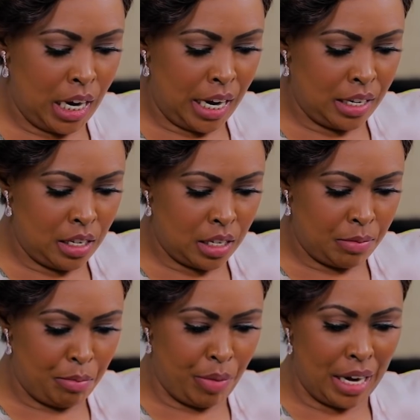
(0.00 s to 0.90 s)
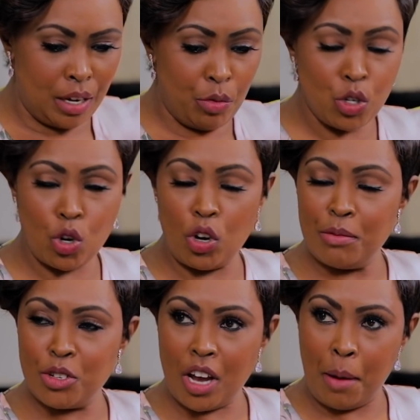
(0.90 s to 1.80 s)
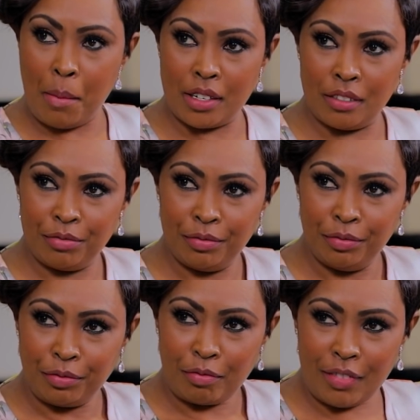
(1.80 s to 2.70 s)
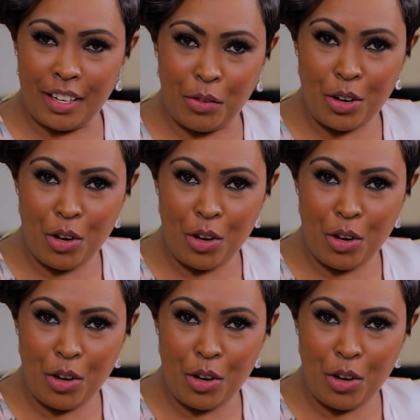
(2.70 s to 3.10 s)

he had this belly. We used to call him chairman. We